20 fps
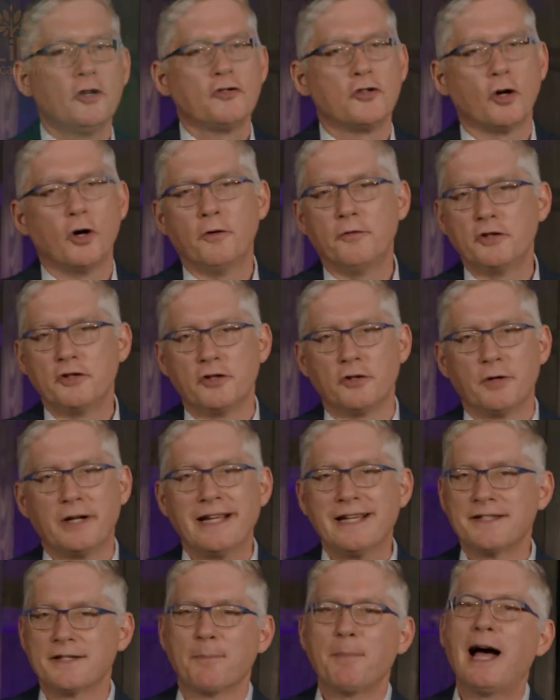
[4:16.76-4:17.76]
Jehovah Jireh
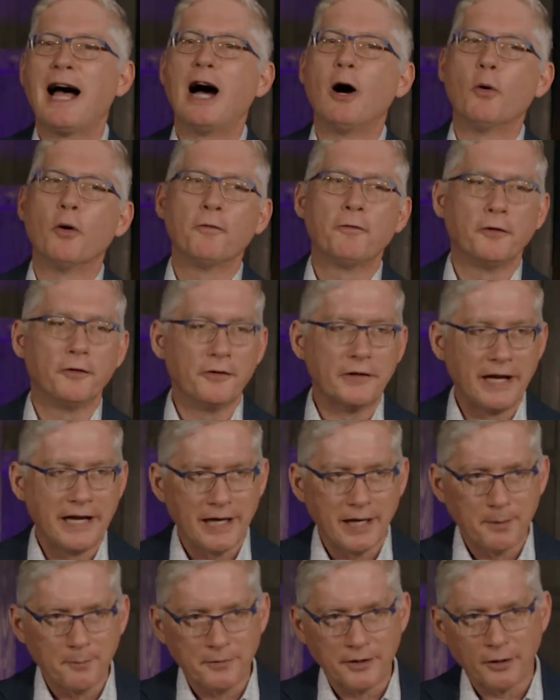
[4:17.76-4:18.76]
is a powerful
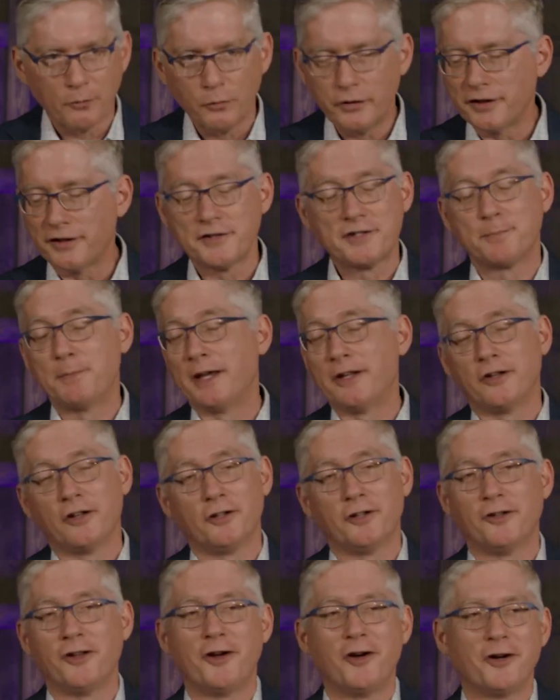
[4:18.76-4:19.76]
name that we could spend
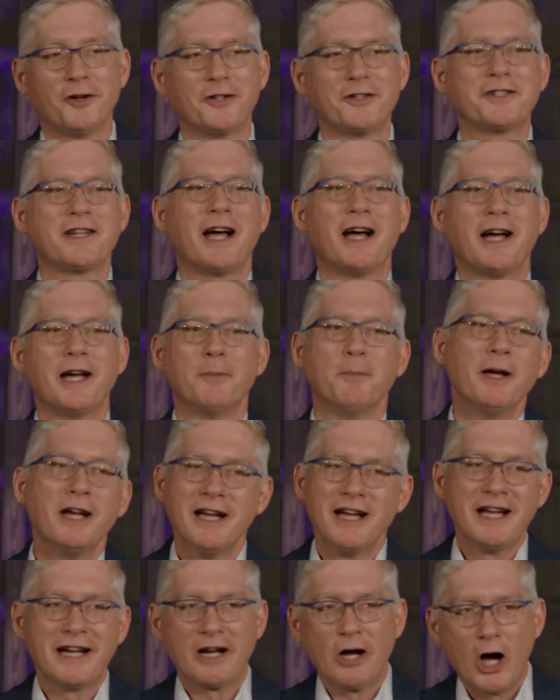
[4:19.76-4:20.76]
a long time
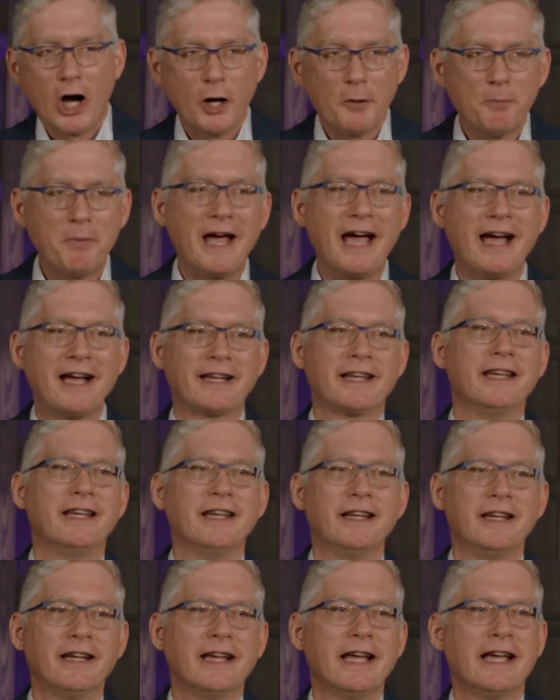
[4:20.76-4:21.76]

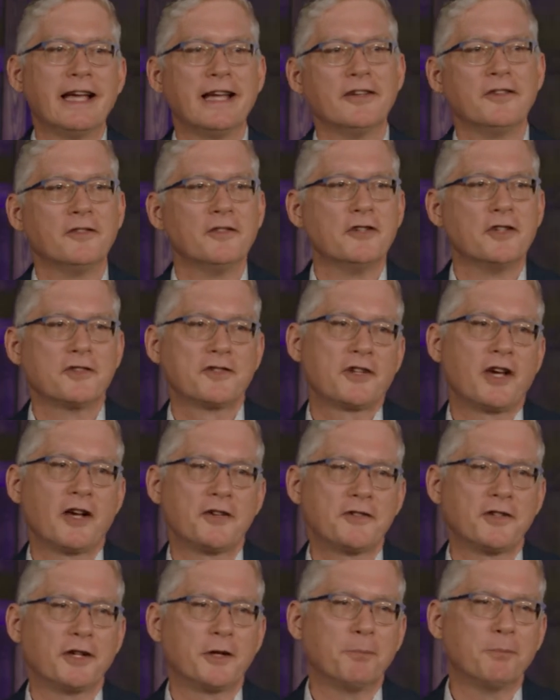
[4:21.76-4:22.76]
unpacking and
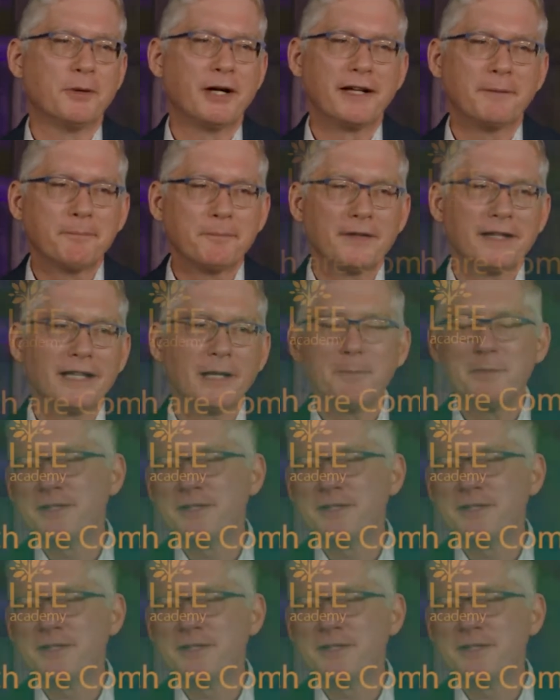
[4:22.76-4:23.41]
discussing. But let